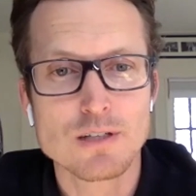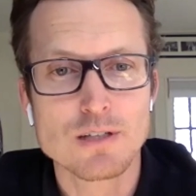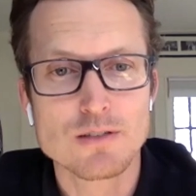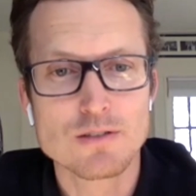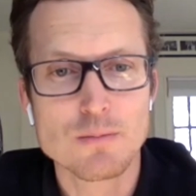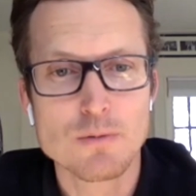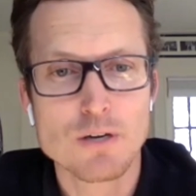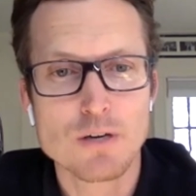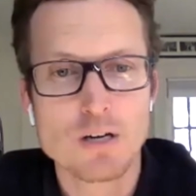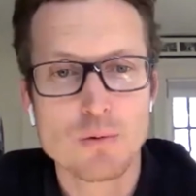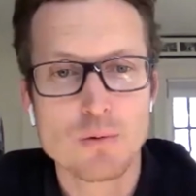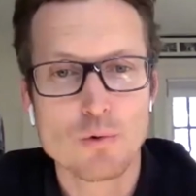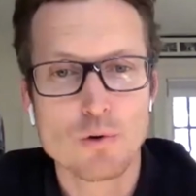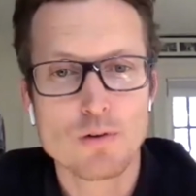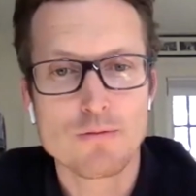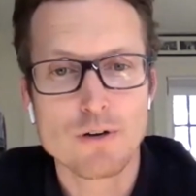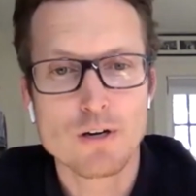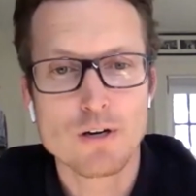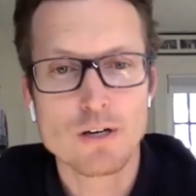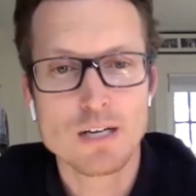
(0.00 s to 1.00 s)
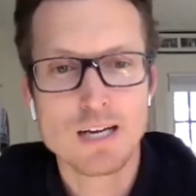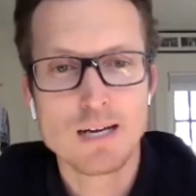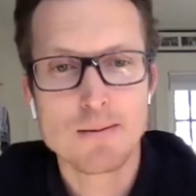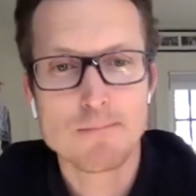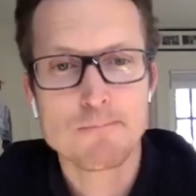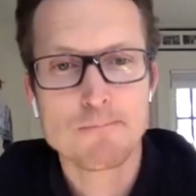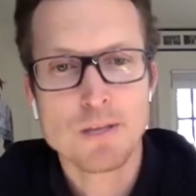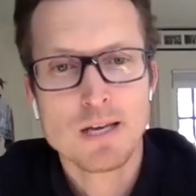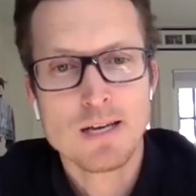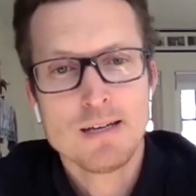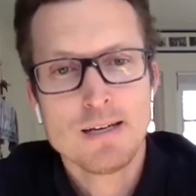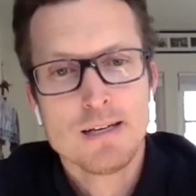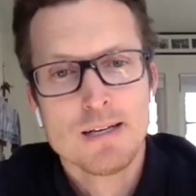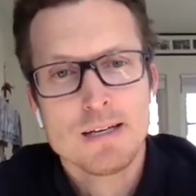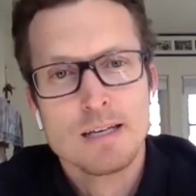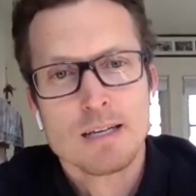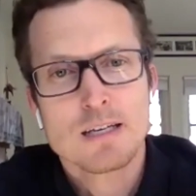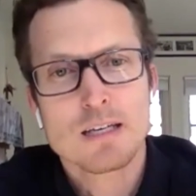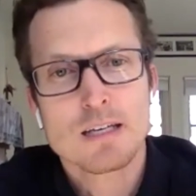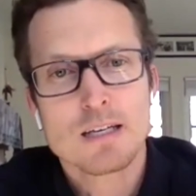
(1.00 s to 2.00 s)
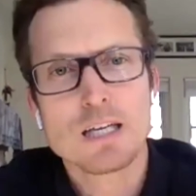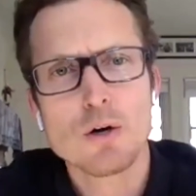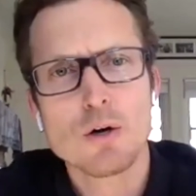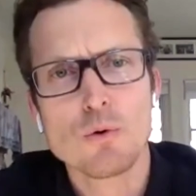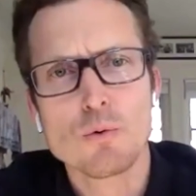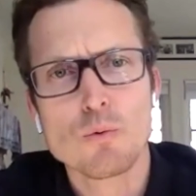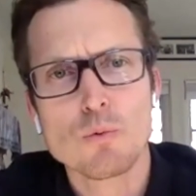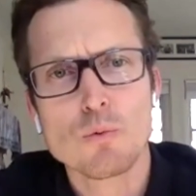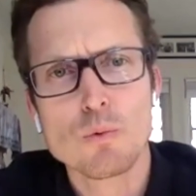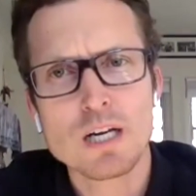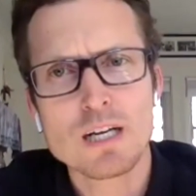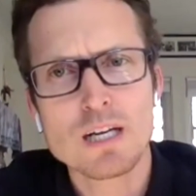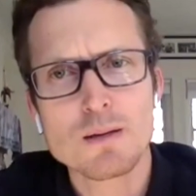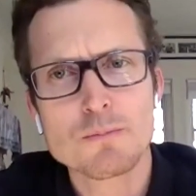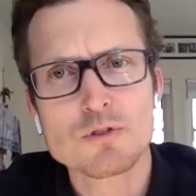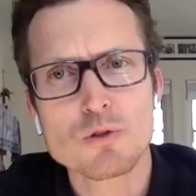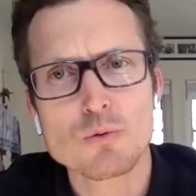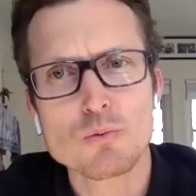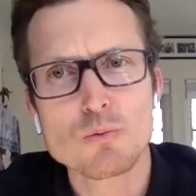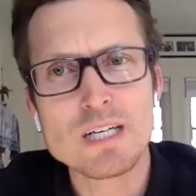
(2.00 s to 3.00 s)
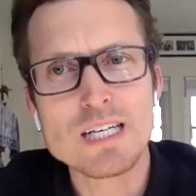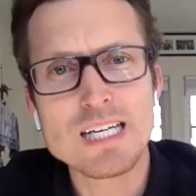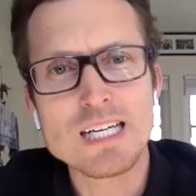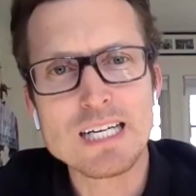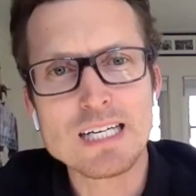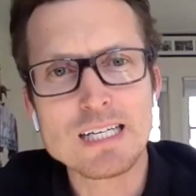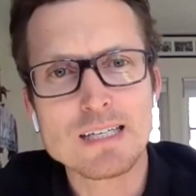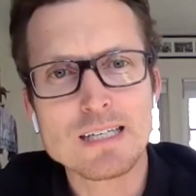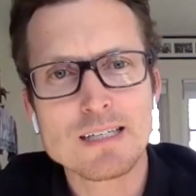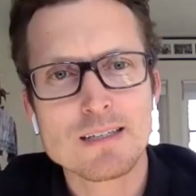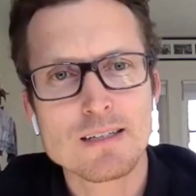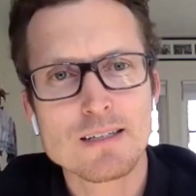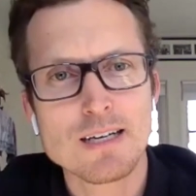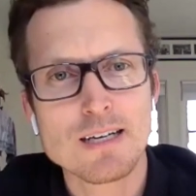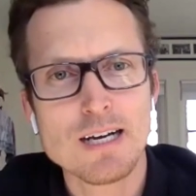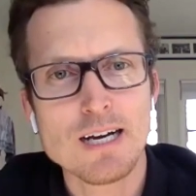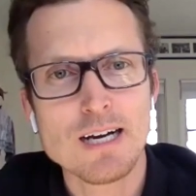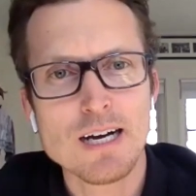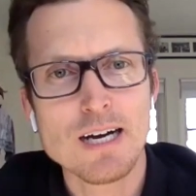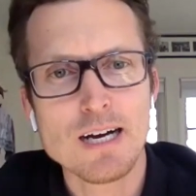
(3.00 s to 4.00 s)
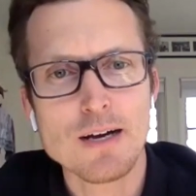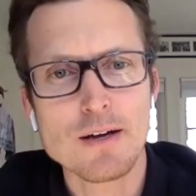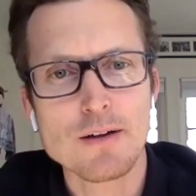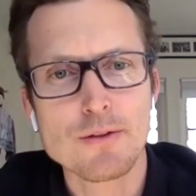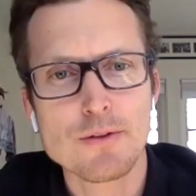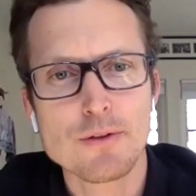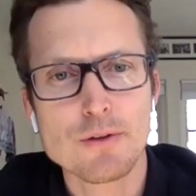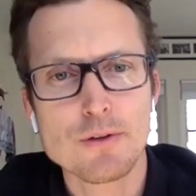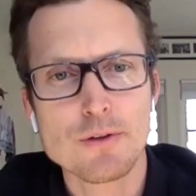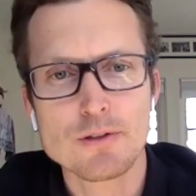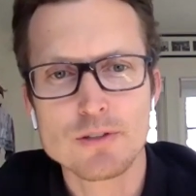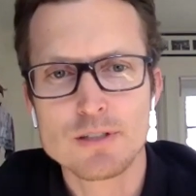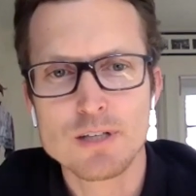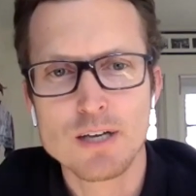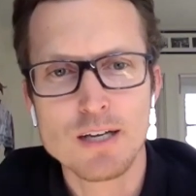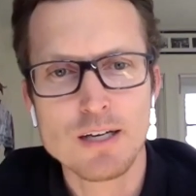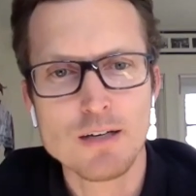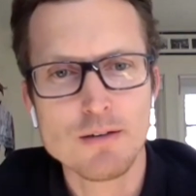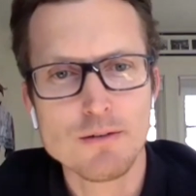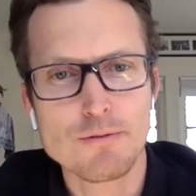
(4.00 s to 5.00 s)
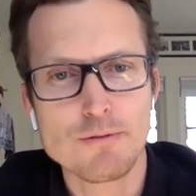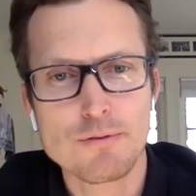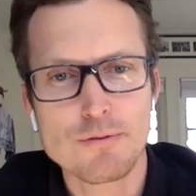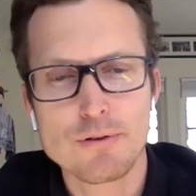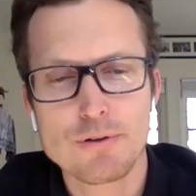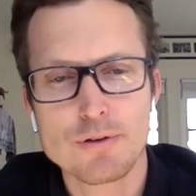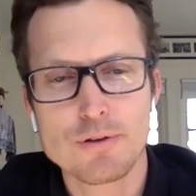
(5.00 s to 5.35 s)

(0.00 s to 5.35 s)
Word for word: as the modern warfare game you know when it comes to reading uh, there's a ton of